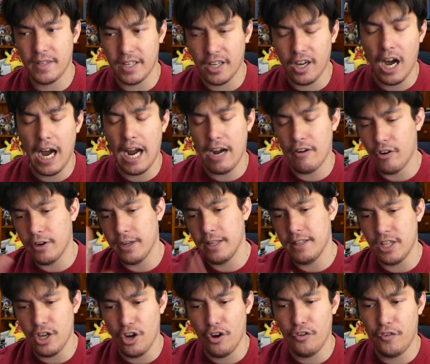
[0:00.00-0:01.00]
Chiron and
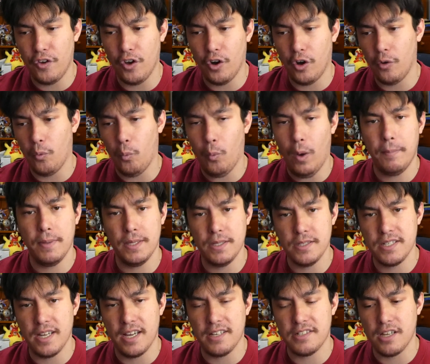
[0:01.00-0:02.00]
the Ophion weapon
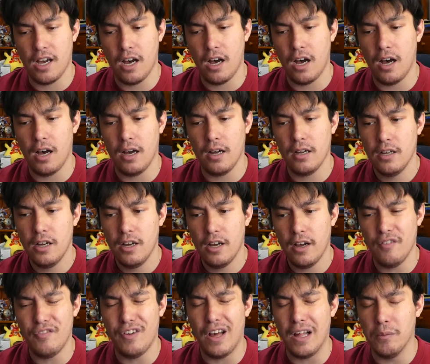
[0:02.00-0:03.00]
sets are
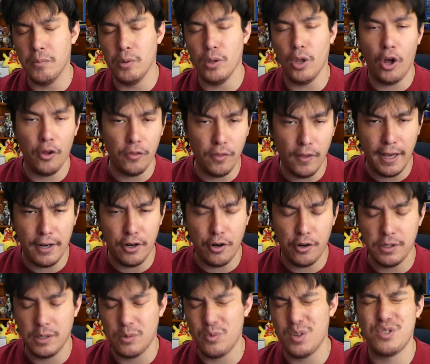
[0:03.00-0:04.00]
available online
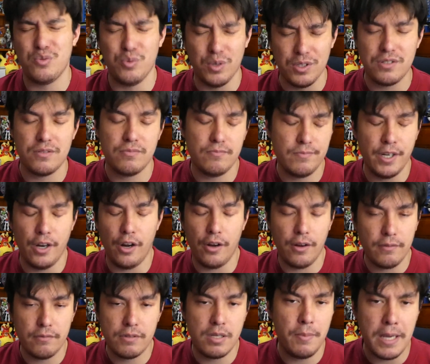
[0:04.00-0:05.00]
only, which was, you know,
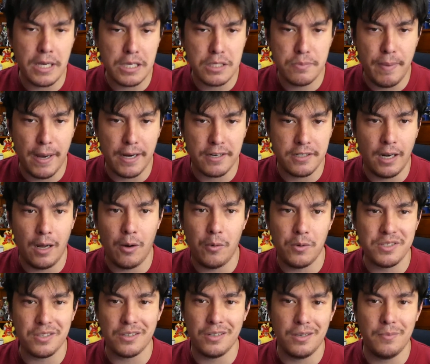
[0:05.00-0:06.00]
to be expected. I
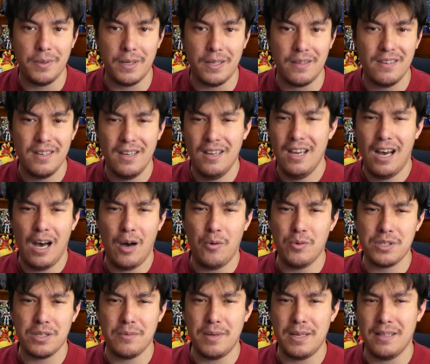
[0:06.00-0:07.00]
wasn't gonna be
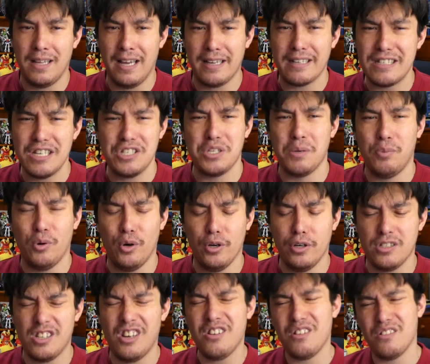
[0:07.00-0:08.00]
like
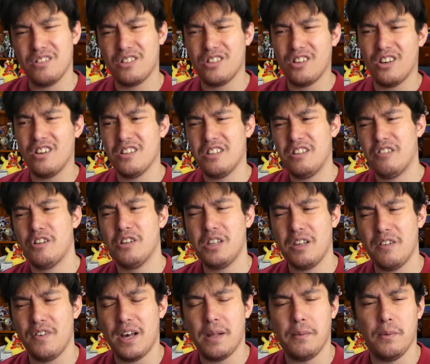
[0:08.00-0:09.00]
disappointed. Oh god, they're only
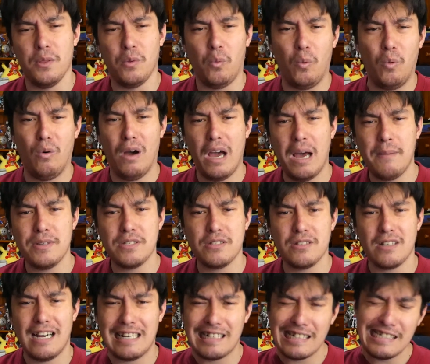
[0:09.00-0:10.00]
available on the Warhammer
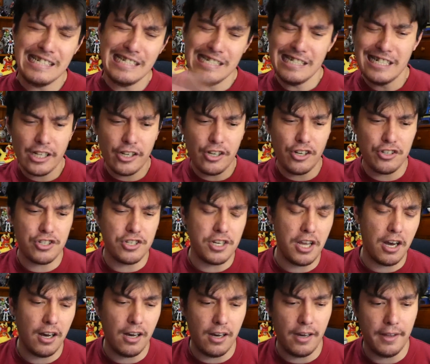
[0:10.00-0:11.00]
site. Gosh
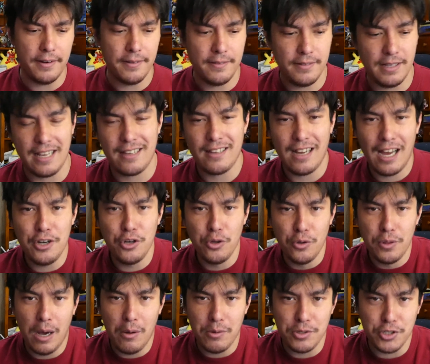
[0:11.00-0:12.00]
darn! Like I knew
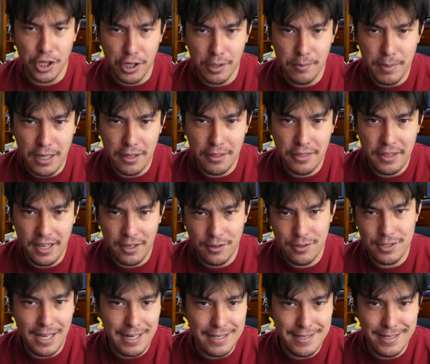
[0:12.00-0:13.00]
that was gonna be a thing
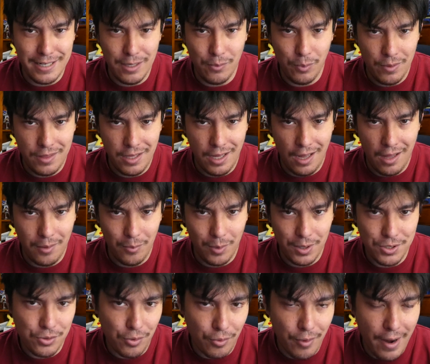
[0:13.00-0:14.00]
because they did it with the other
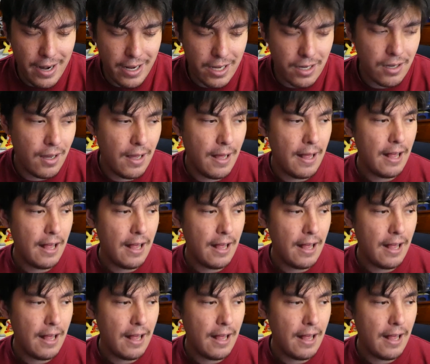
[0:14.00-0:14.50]
ones already.